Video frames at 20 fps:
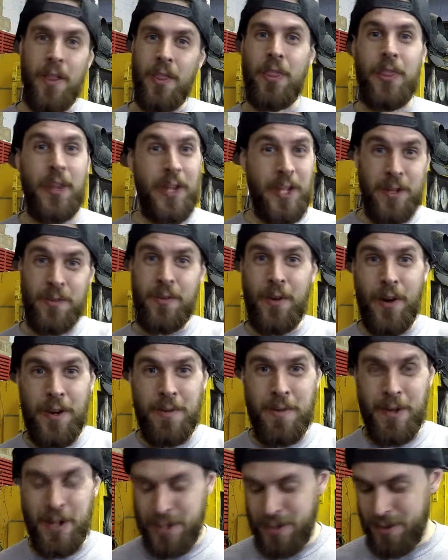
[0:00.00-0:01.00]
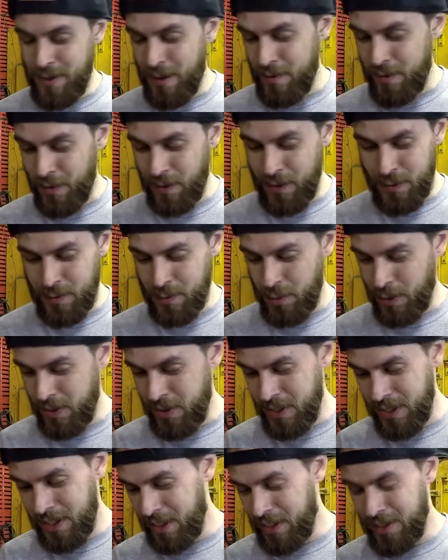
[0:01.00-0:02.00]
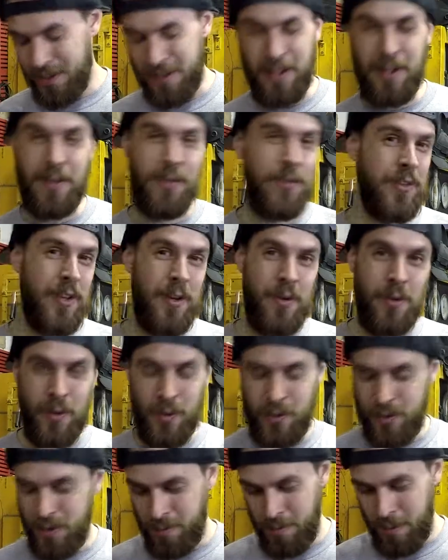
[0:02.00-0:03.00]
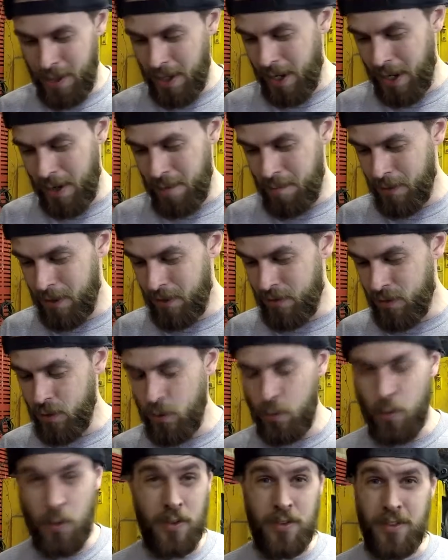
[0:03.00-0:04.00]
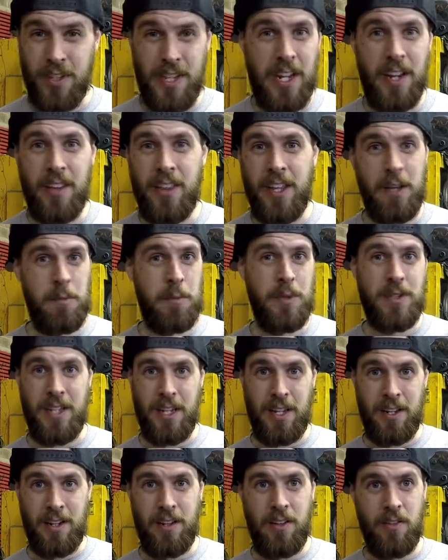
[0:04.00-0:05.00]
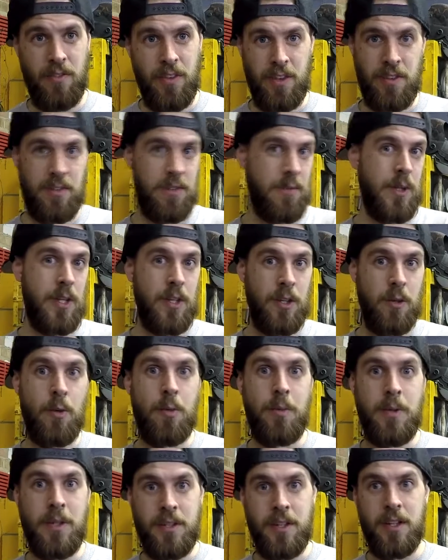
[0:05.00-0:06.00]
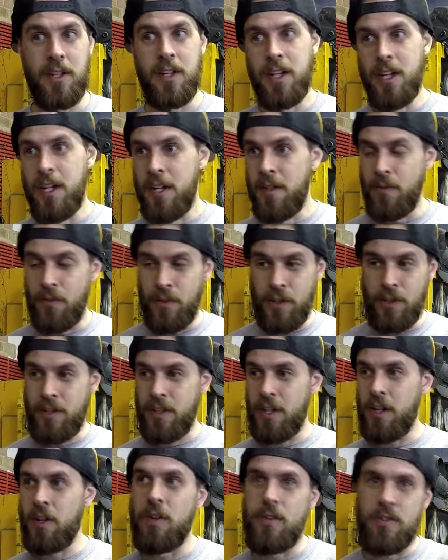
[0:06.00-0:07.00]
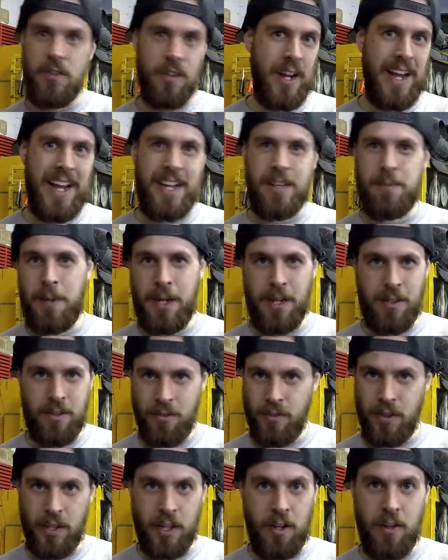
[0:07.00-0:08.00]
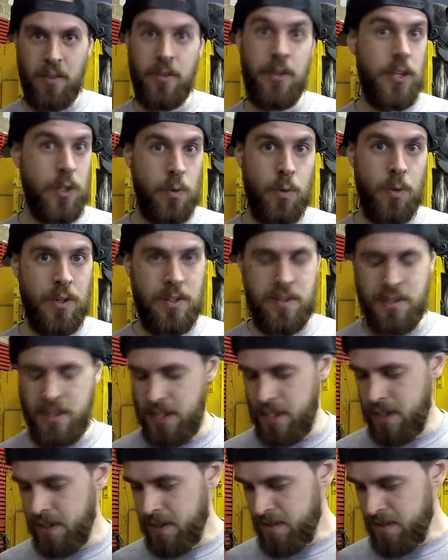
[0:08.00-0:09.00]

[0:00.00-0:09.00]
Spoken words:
thank you very much to everyone who's watching it. It's like so awesome. If you want to see anything in particular, if there's something you want me to do to the car, a certain aspect of the car that you want to see,